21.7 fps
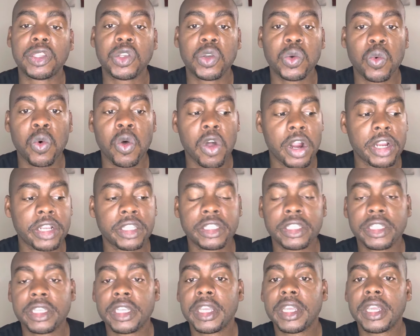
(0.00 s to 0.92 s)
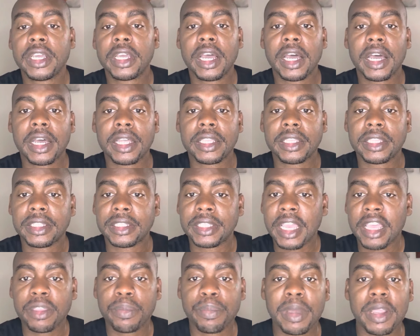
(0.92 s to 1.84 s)
towards uh, the
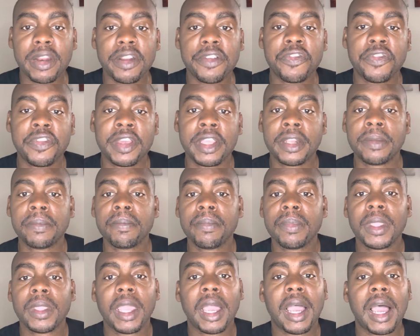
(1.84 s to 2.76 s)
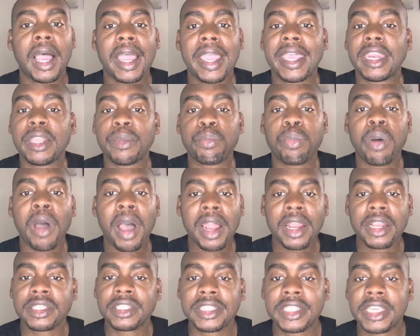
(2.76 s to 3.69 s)
death benefit, uh, any
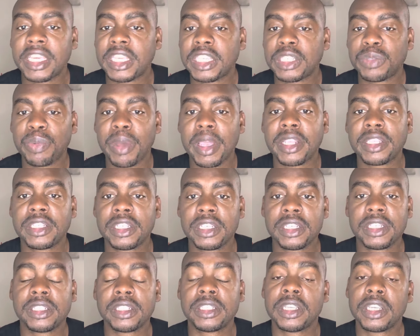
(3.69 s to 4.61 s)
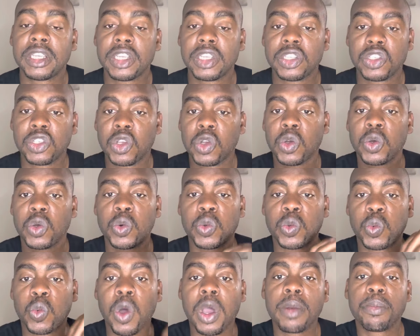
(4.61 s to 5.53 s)
policy expenses. So
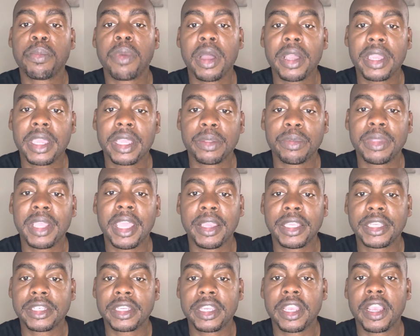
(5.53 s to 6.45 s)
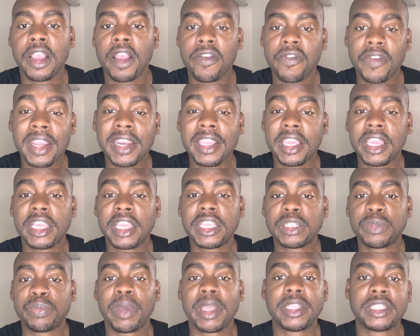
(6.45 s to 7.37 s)
one bucket takes care of any
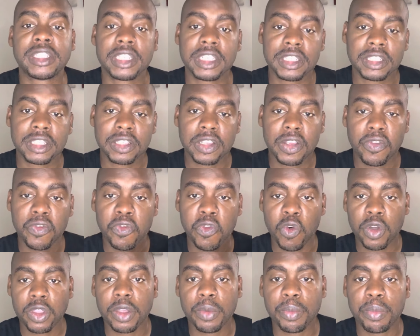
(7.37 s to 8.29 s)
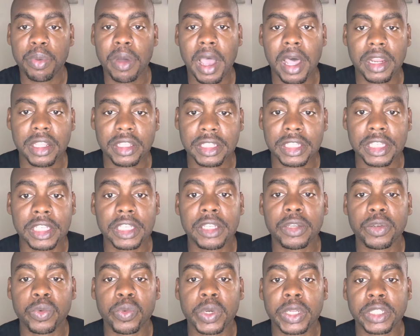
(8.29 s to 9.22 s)
expenses for the policy,
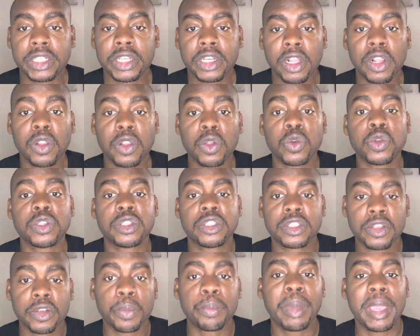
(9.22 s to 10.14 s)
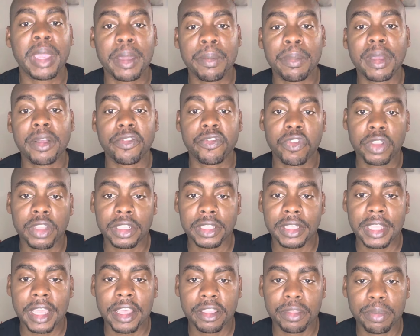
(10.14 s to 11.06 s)
which includes payment for the
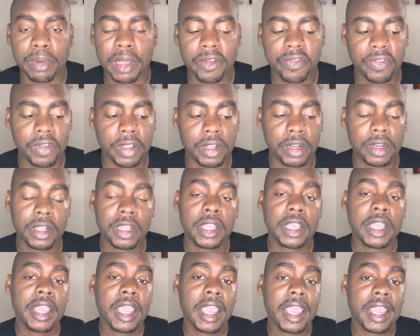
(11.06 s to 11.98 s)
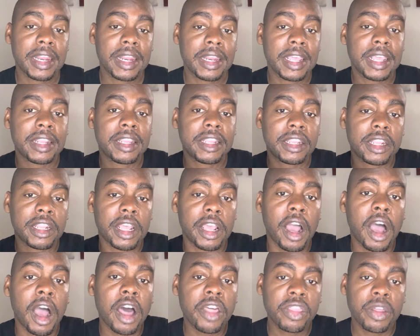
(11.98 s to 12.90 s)
death benefit, and then the, the
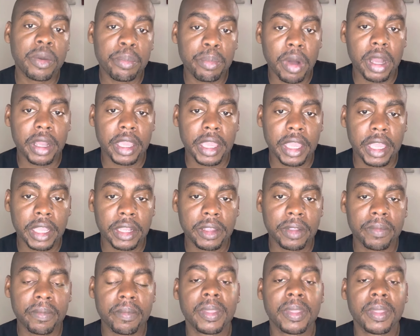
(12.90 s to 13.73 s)
other bucket